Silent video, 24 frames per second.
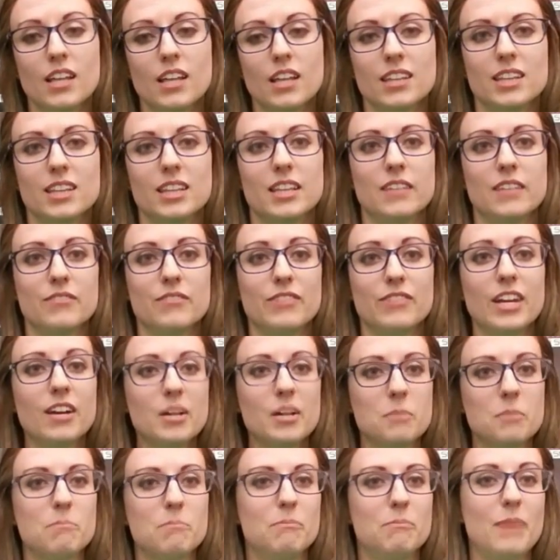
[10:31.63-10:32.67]
The
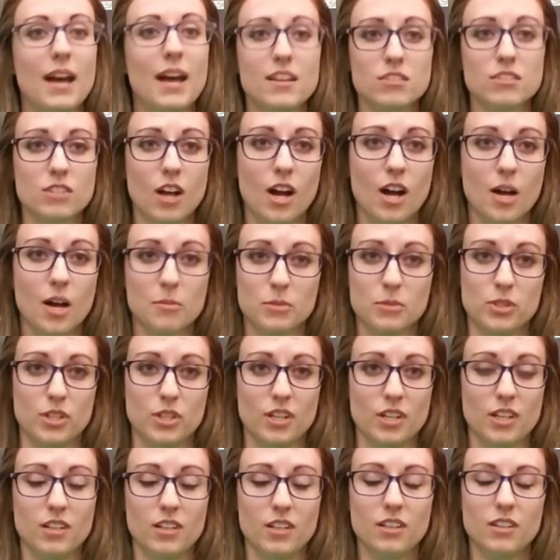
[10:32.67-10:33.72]
very best
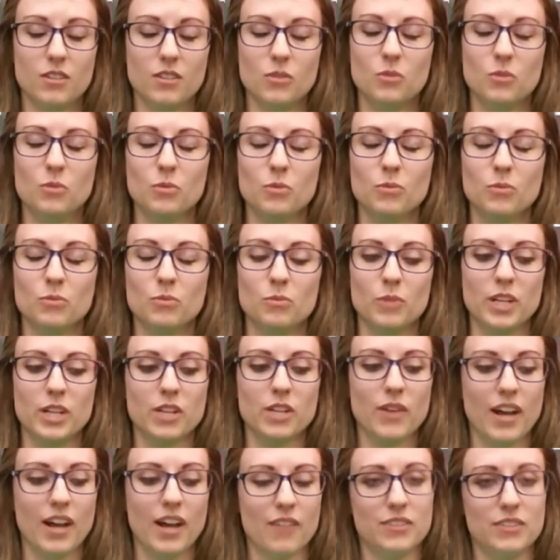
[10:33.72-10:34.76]
option when
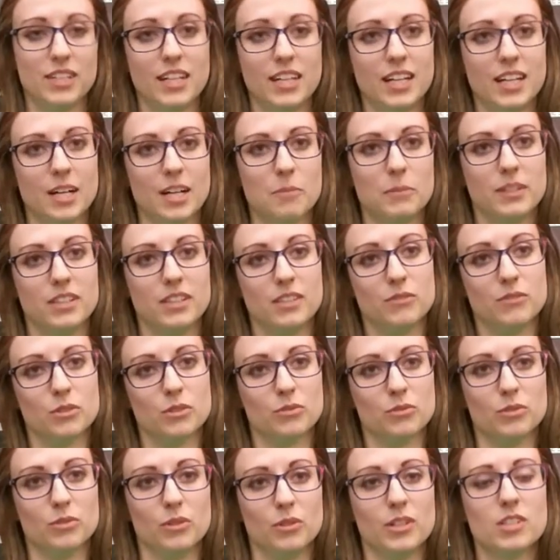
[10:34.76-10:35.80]
you have to get up and leave your
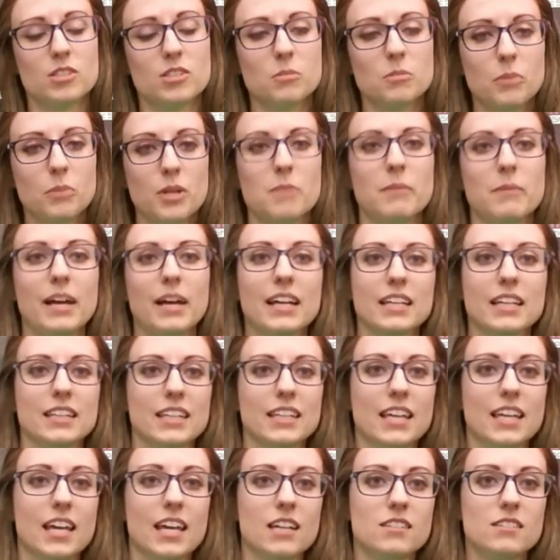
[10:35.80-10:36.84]
flute is to put it back in the
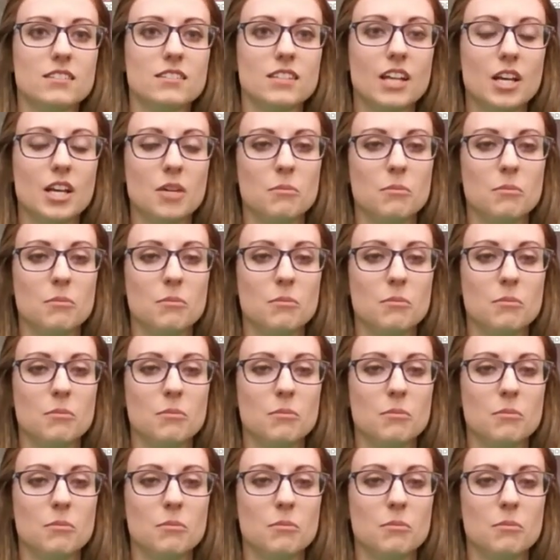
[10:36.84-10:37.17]
case.